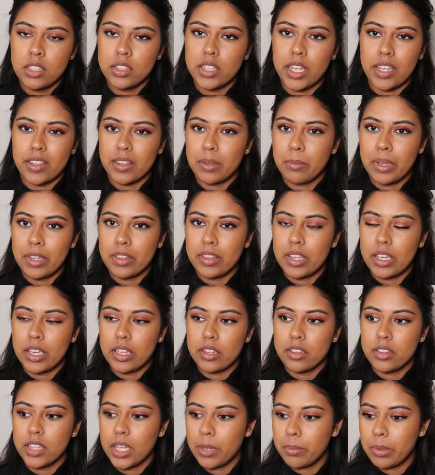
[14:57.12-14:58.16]
That's the main
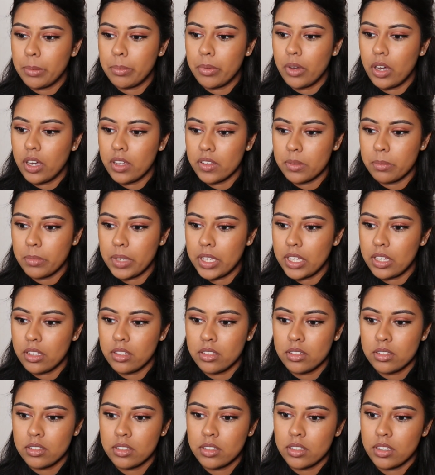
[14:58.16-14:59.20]
thing that people ask me.
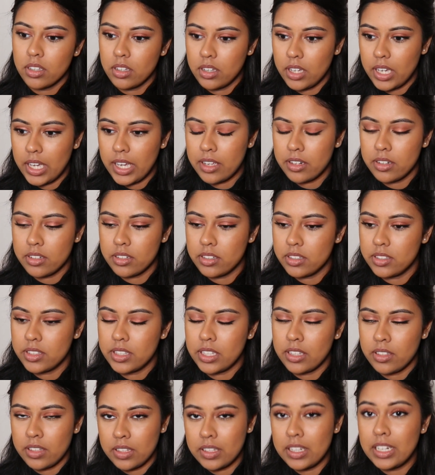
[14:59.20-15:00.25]
And
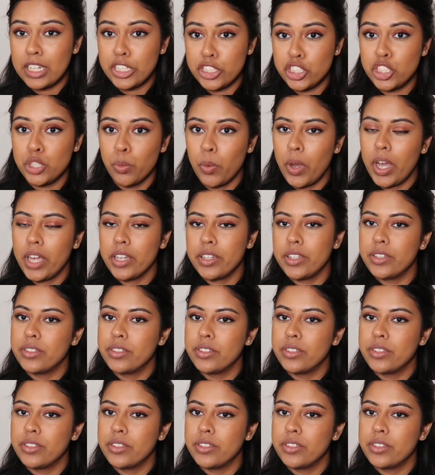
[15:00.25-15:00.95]
this is literally what I